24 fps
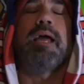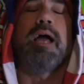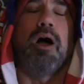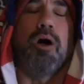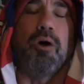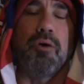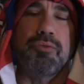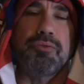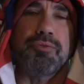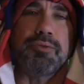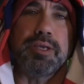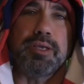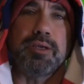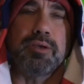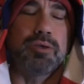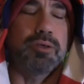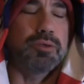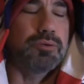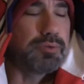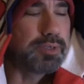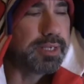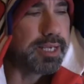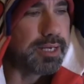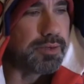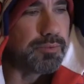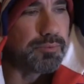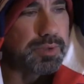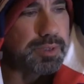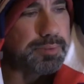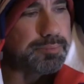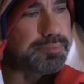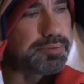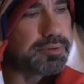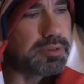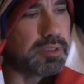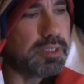healthy. Can
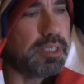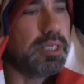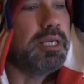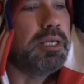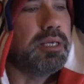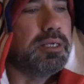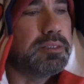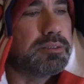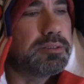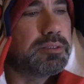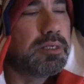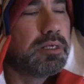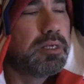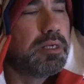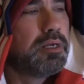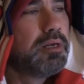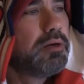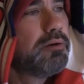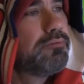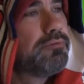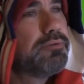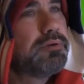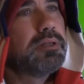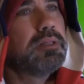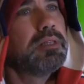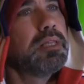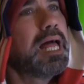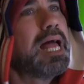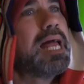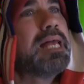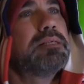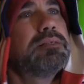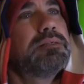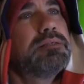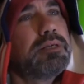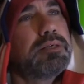we please, for the
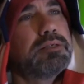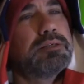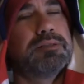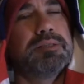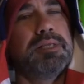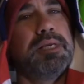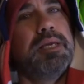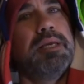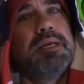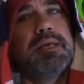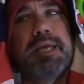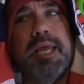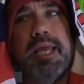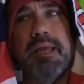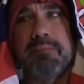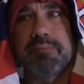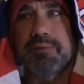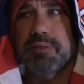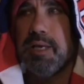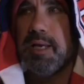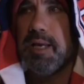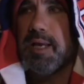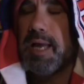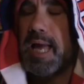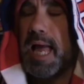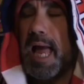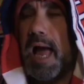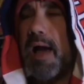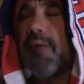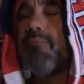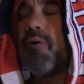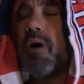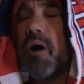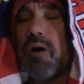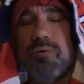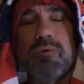last 16 games,
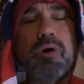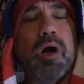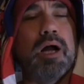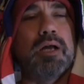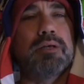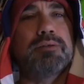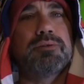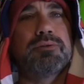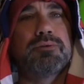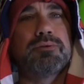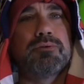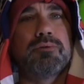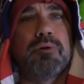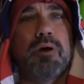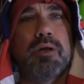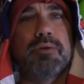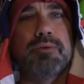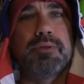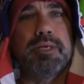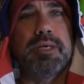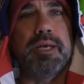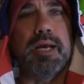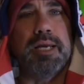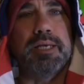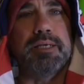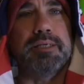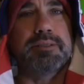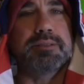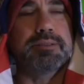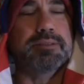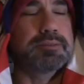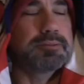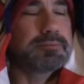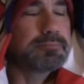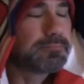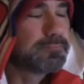have our roster on the
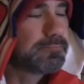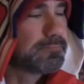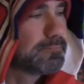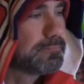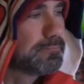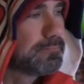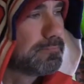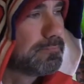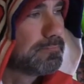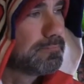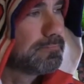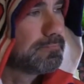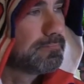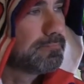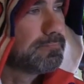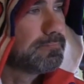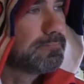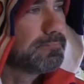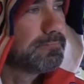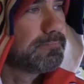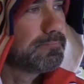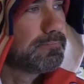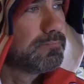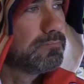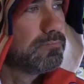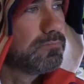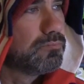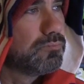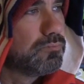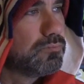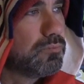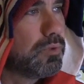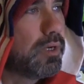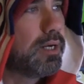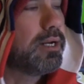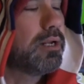ice?
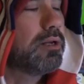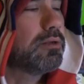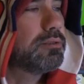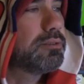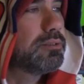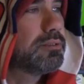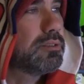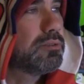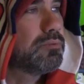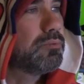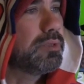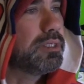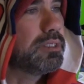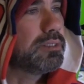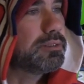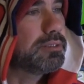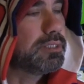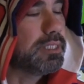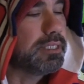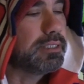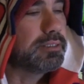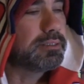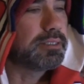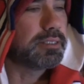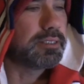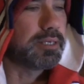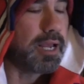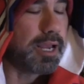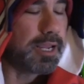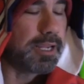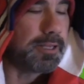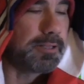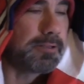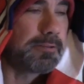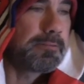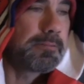What else did we see
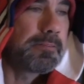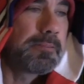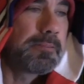tonight?